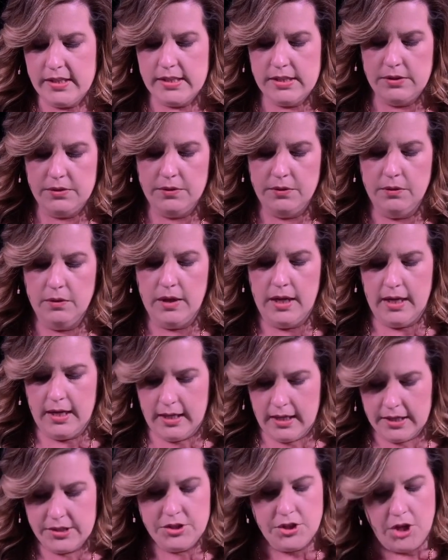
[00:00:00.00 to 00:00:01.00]
to
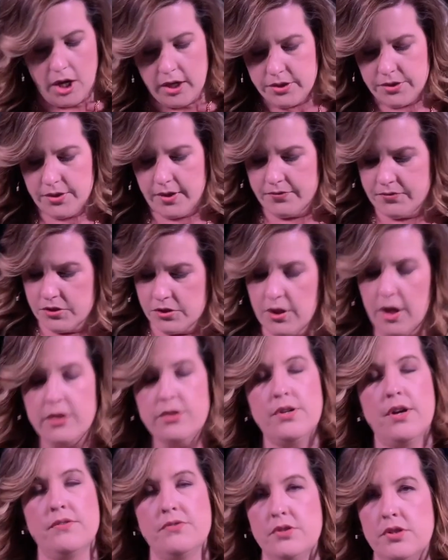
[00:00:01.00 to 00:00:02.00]
a doctor after doctor
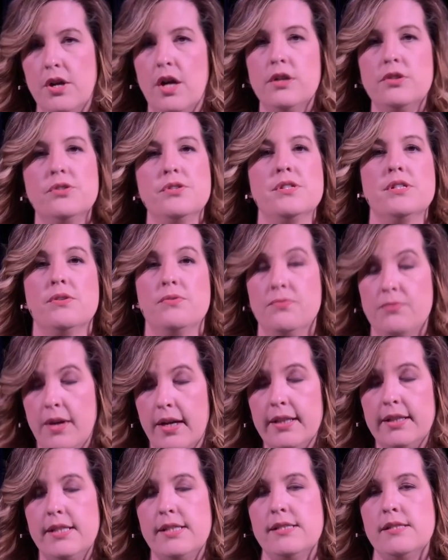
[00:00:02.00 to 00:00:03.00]
after doctor until
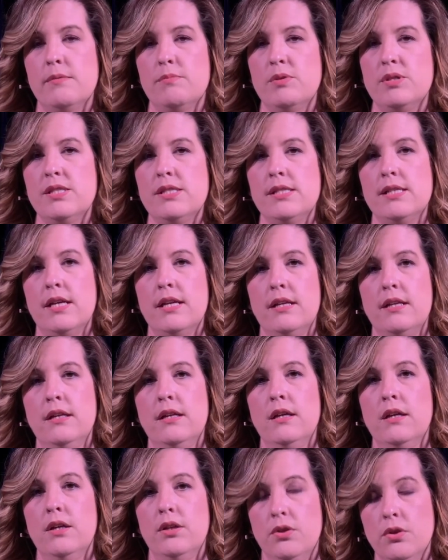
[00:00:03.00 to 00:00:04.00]
finally someone said,
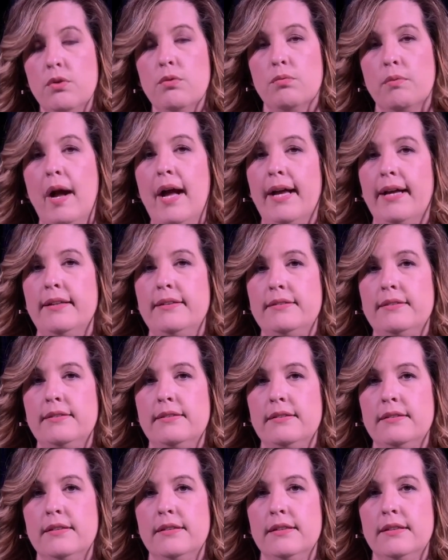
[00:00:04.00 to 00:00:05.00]
"You're right.
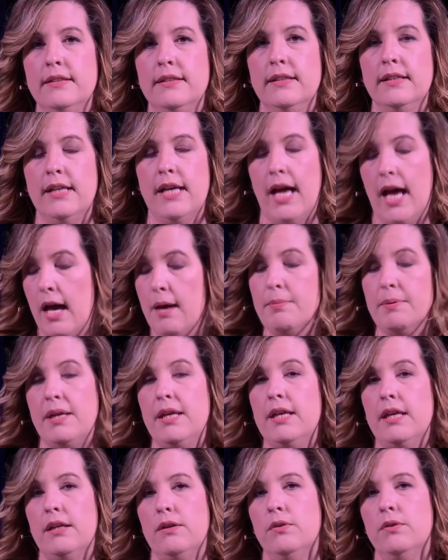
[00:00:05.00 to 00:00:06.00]
Abby
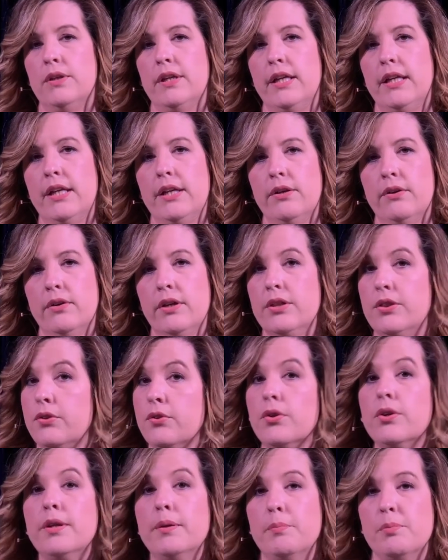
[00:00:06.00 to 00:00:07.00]
can only hear at
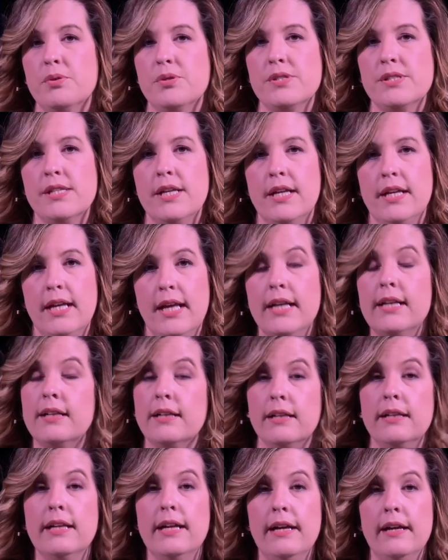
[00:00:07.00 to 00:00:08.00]
30%, and
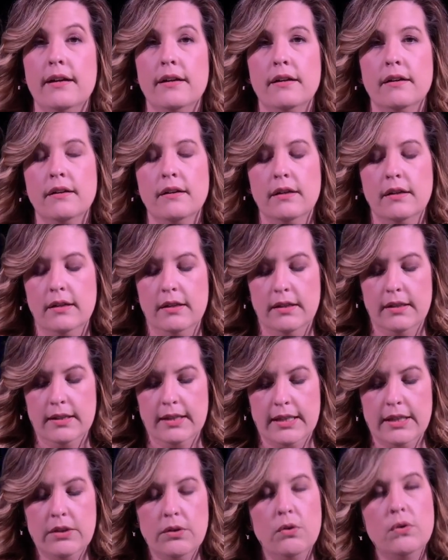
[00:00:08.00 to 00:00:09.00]
Claire
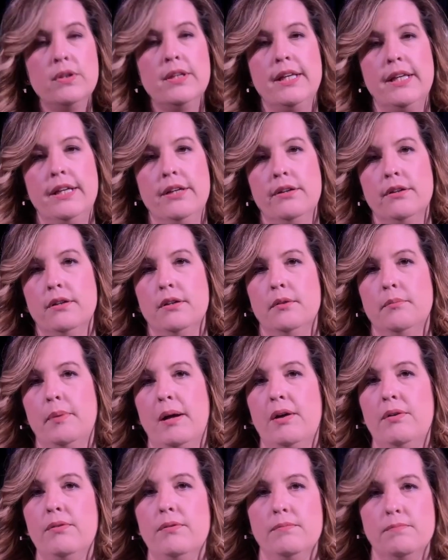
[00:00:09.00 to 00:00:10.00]
can only hear at
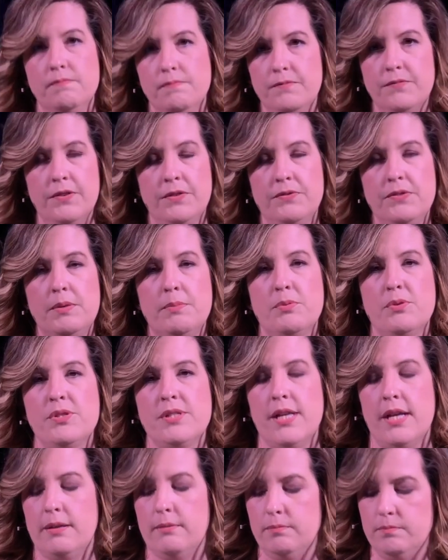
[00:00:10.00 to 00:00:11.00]
about
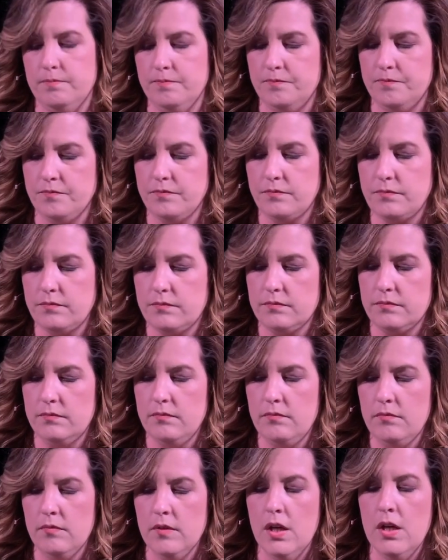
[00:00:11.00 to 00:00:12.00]
50%.
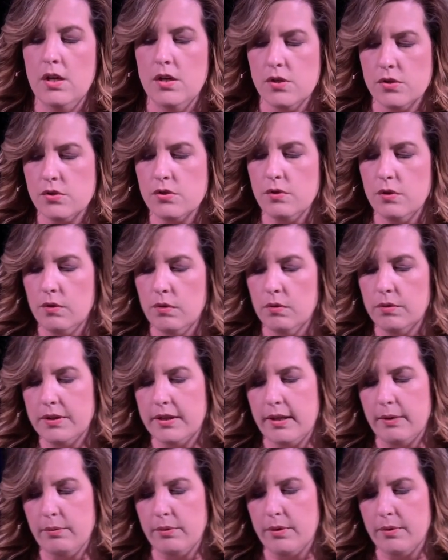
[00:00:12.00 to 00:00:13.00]
So
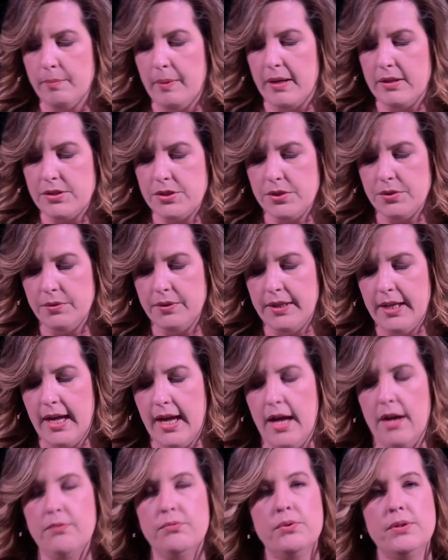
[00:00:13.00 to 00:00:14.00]
they were about
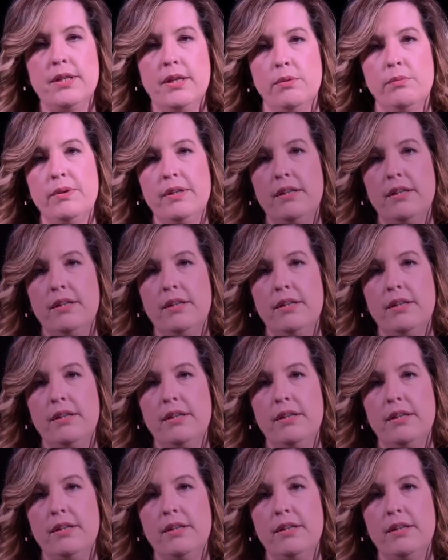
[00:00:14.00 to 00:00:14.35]
2.5 when they went